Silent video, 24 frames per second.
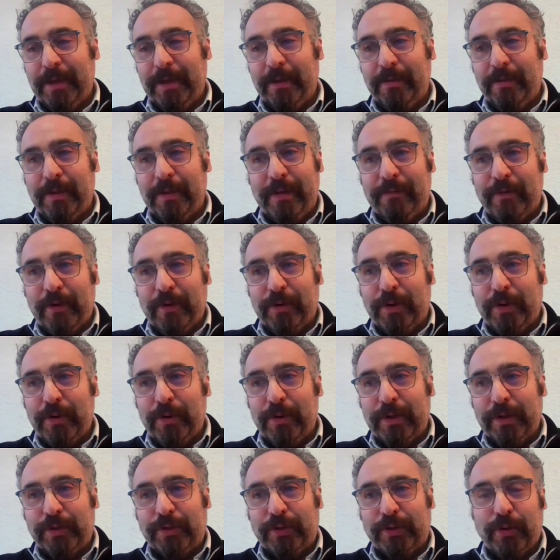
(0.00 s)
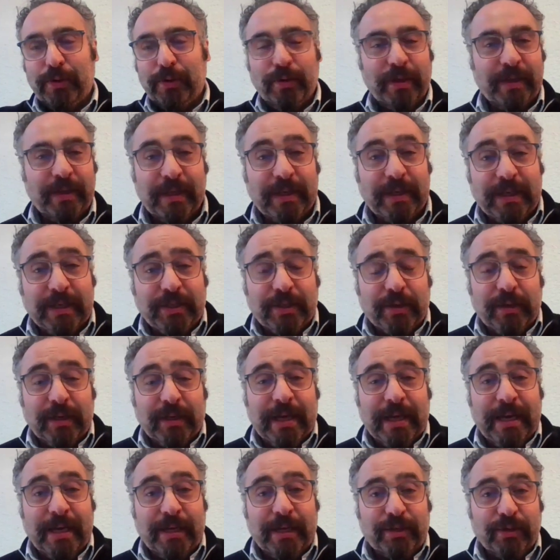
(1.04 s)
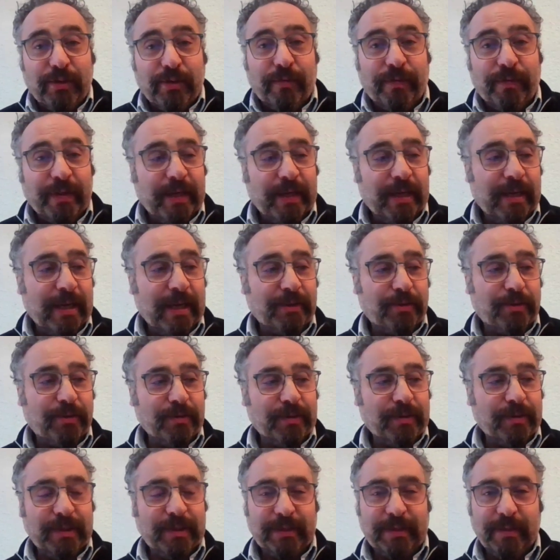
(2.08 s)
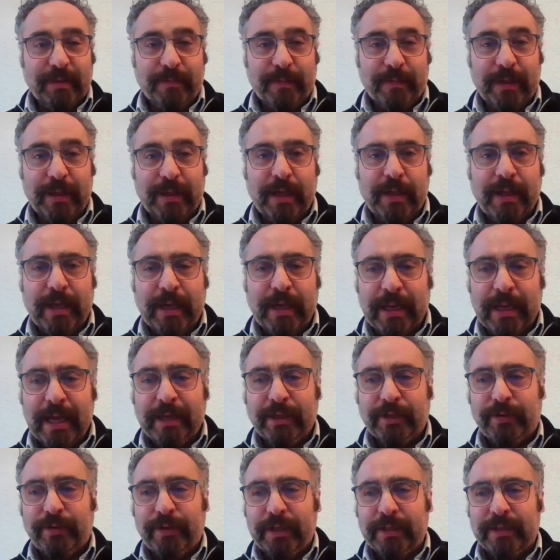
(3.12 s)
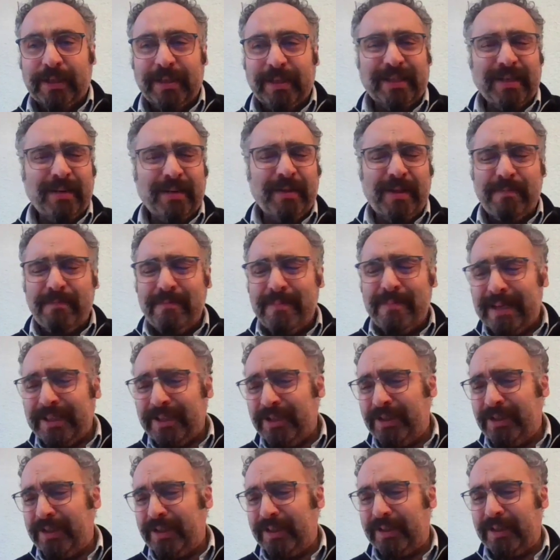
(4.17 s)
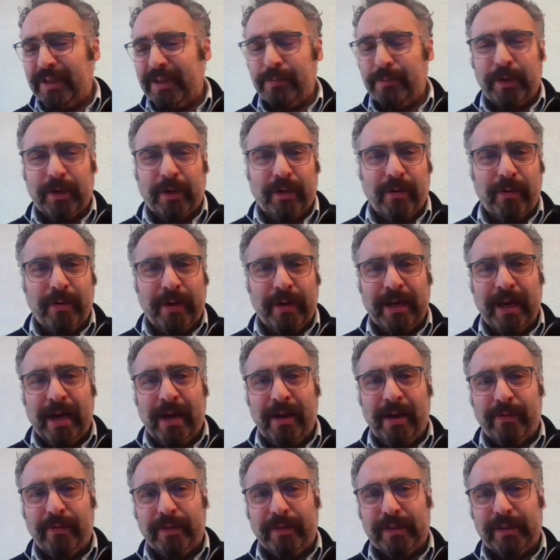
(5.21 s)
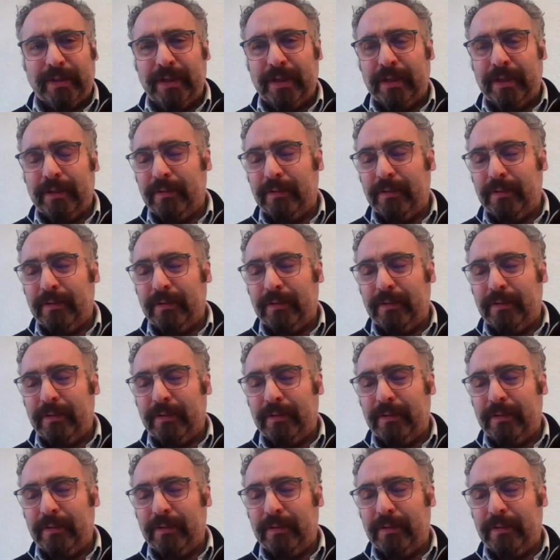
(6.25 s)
you know, they've got no control in the digital age over the electoral system and then the electorate. And some of the messages that were going out